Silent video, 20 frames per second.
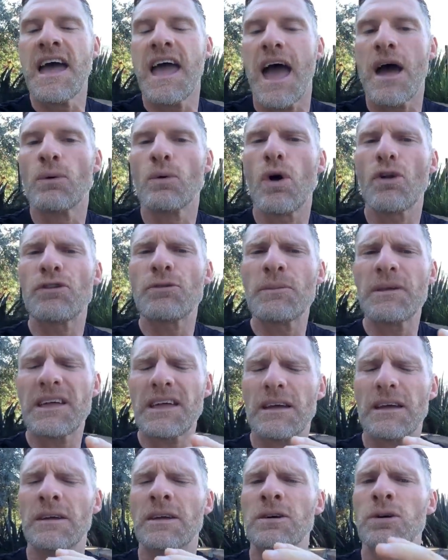and ultimately
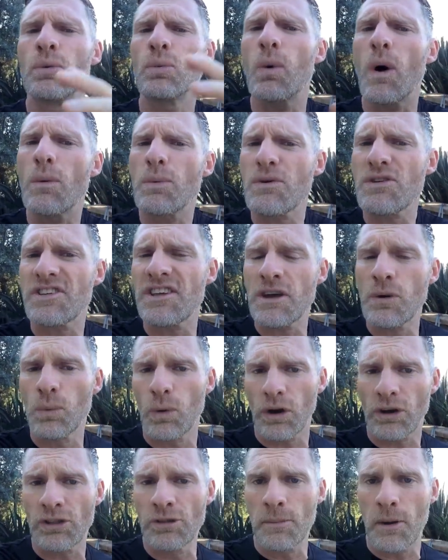what we're seeing
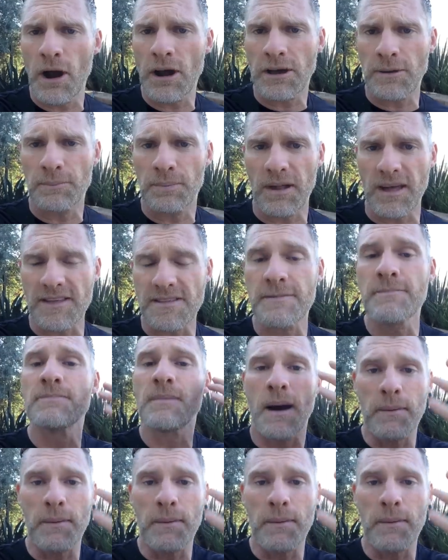work in the marketplace.